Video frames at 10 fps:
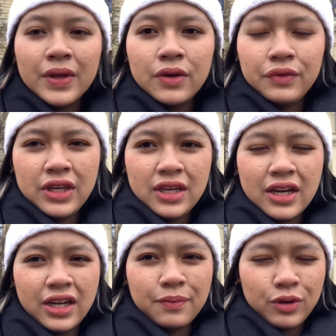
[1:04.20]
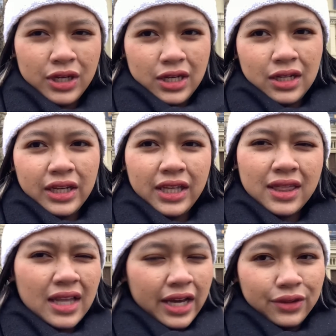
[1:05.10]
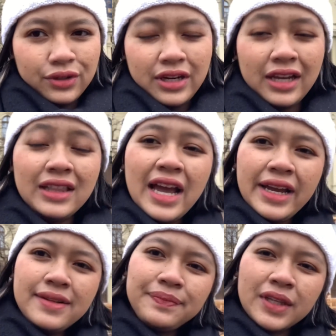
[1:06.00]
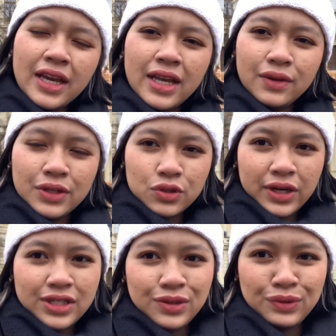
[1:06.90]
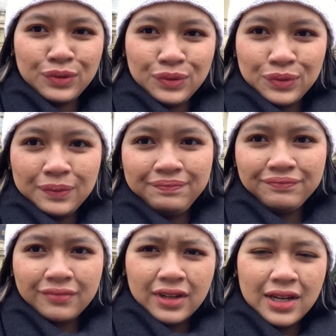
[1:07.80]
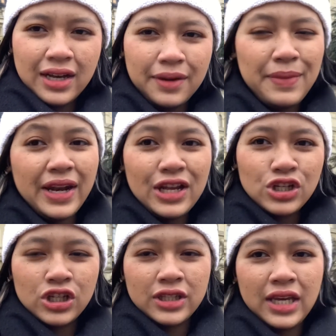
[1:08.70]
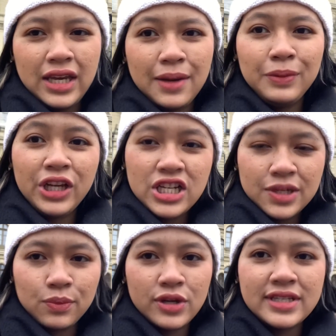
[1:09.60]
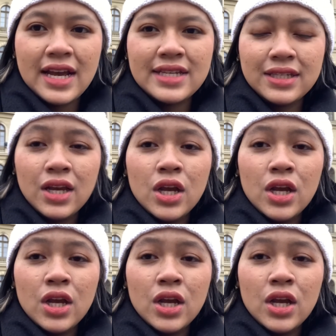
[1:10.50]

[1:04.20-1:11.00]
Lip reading: we got it pretty like tight to the deadline, and we tried to manage the application process,